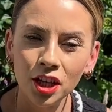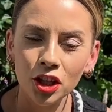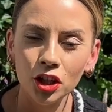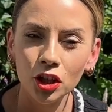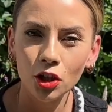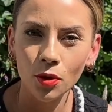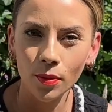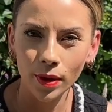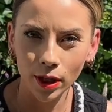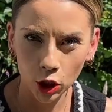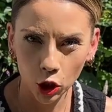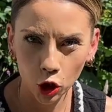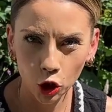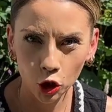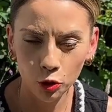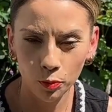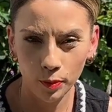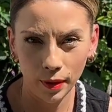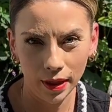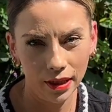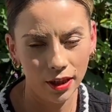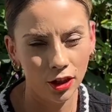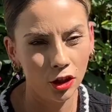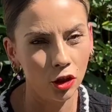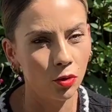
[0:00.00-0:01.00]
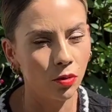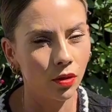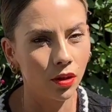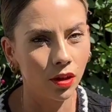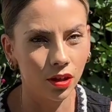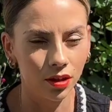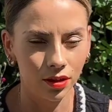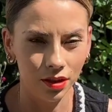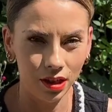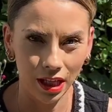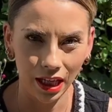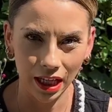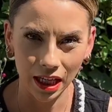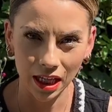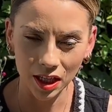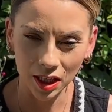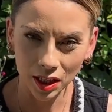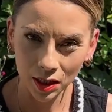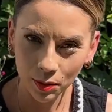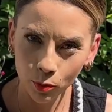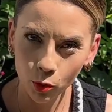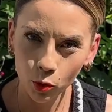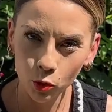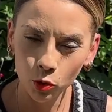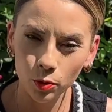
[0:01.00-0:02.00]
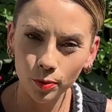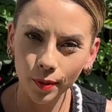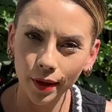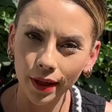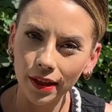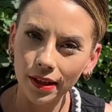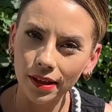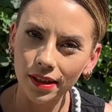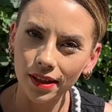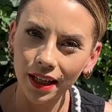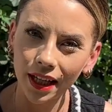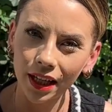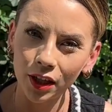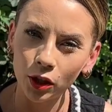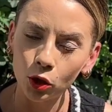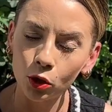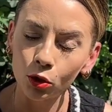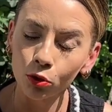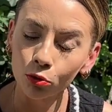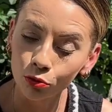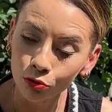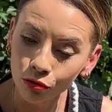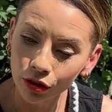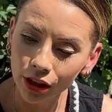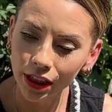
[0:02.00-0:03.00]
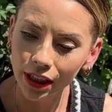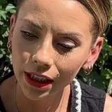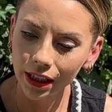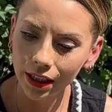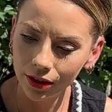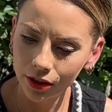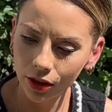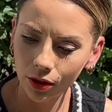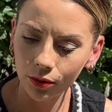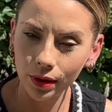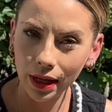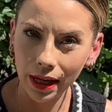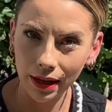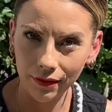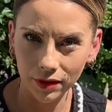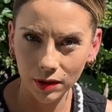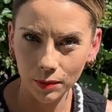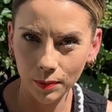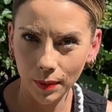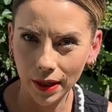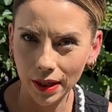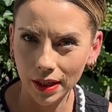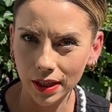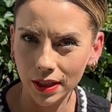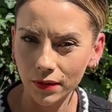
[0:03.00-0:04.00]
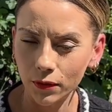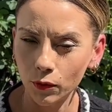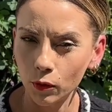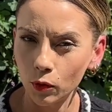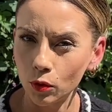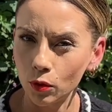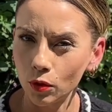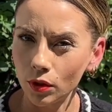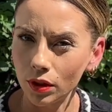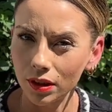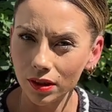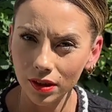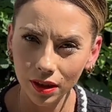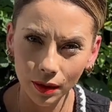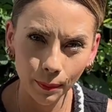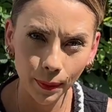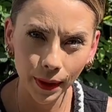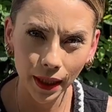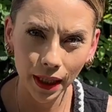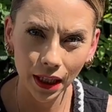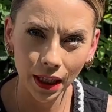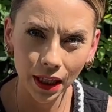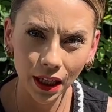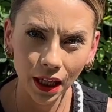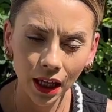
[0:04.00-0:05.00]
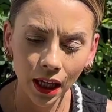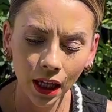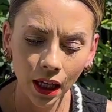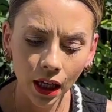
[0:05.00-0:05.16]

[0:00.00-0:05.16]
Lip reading: So it could be that you're gardening in a small space and you really don't have space for a zippy.